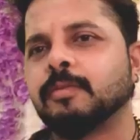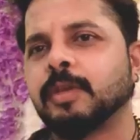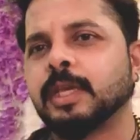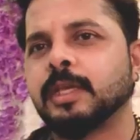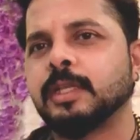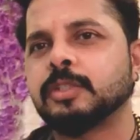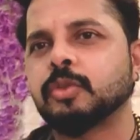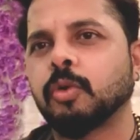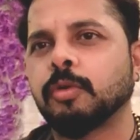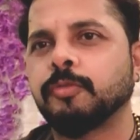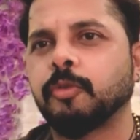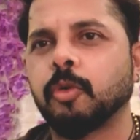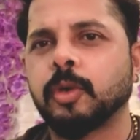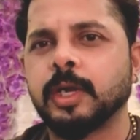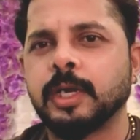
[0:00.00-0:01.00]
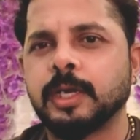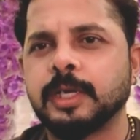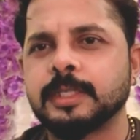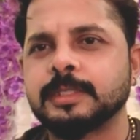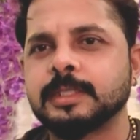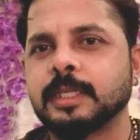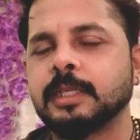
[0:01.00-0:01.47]
where he scored
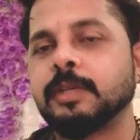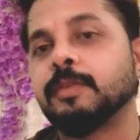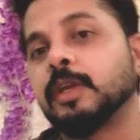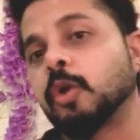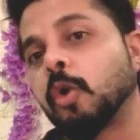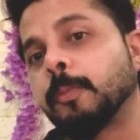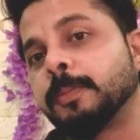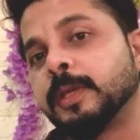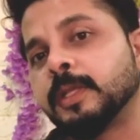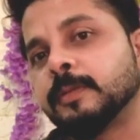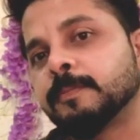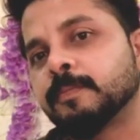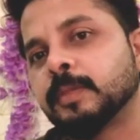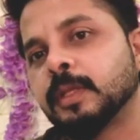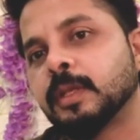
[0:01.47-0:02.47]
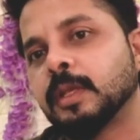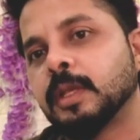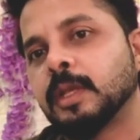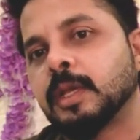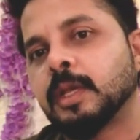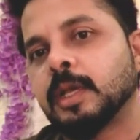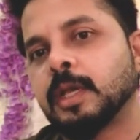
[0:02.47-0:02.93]
400s and he went opening.
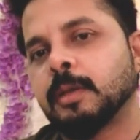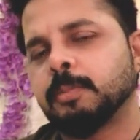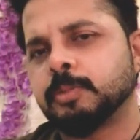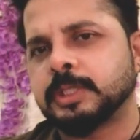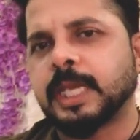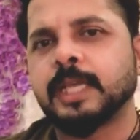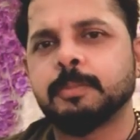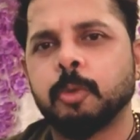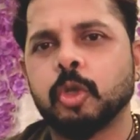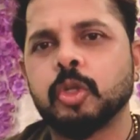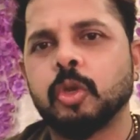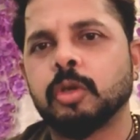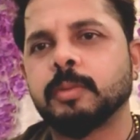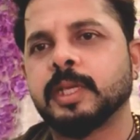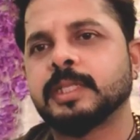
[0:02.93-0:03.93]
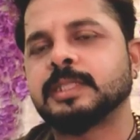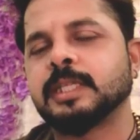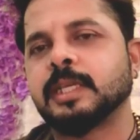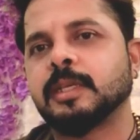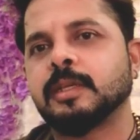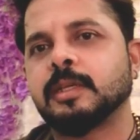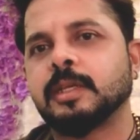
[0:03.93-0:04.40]
Shayad bahut log mere
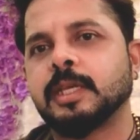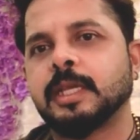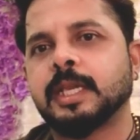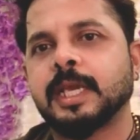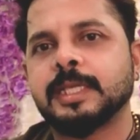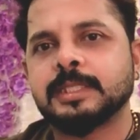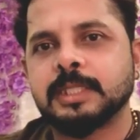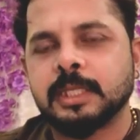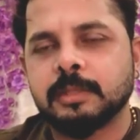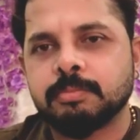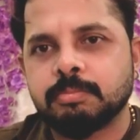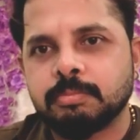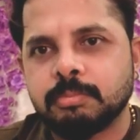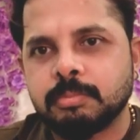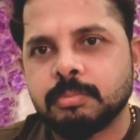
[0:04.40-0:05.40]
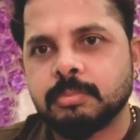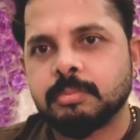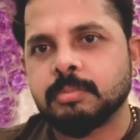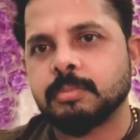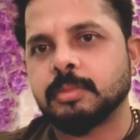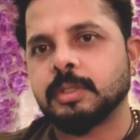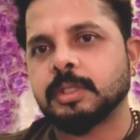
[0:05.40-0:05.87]
se ye rai se
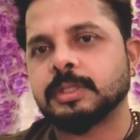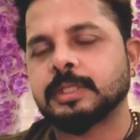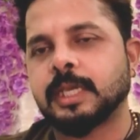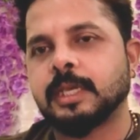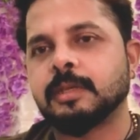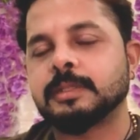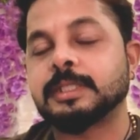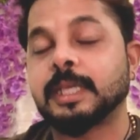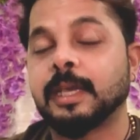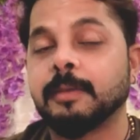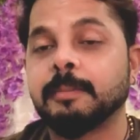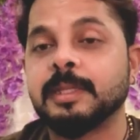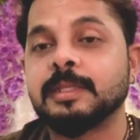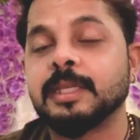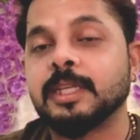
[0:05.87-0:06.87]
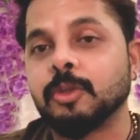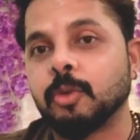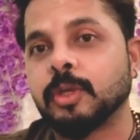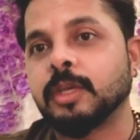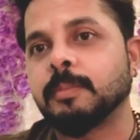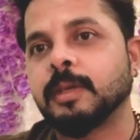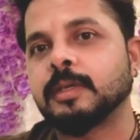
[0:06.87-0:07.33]
sahmat nahi
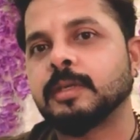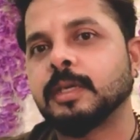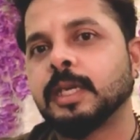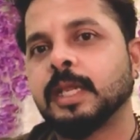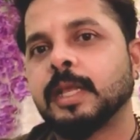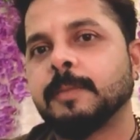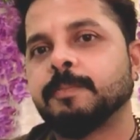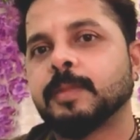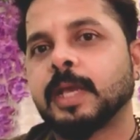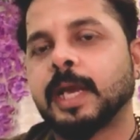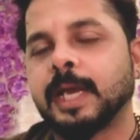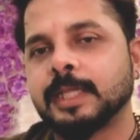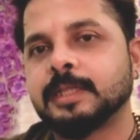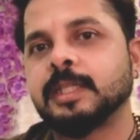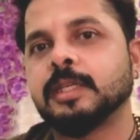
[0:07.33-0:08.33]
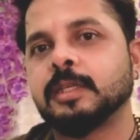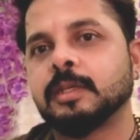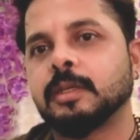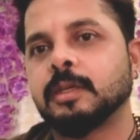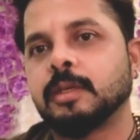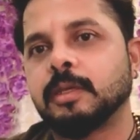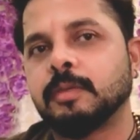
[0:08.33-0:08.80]
honge, but I think
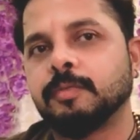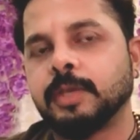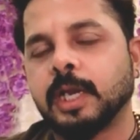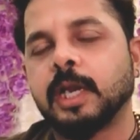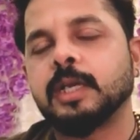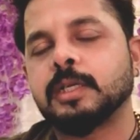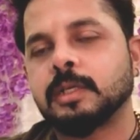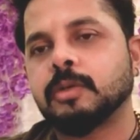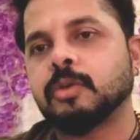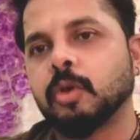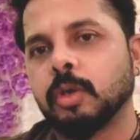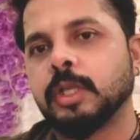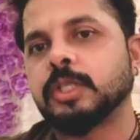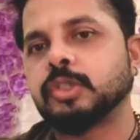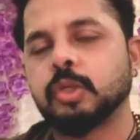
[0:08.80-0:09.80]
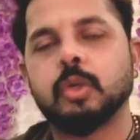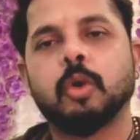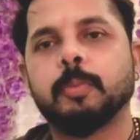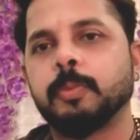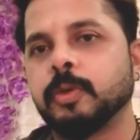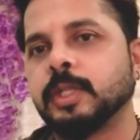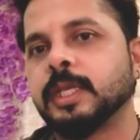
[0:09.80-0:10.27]
Virat Kohli should
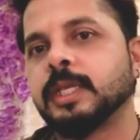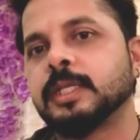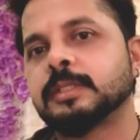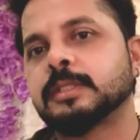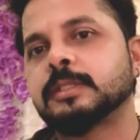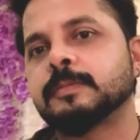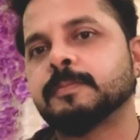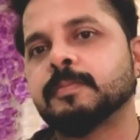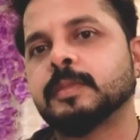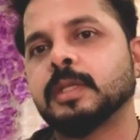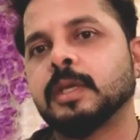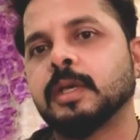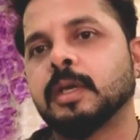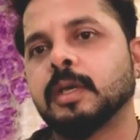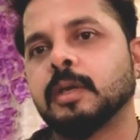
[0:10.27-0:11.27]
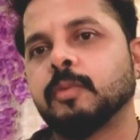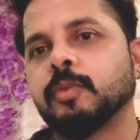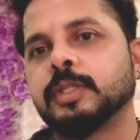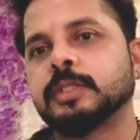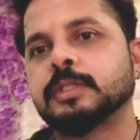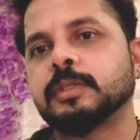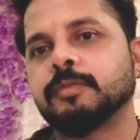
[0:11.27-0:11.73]
open the innings
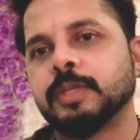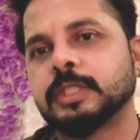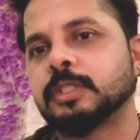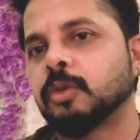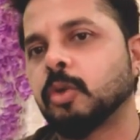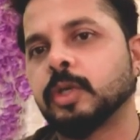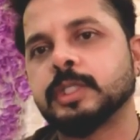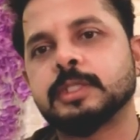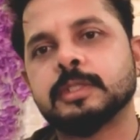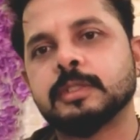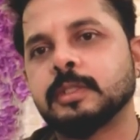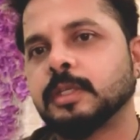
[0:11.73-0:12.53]
with Rohit.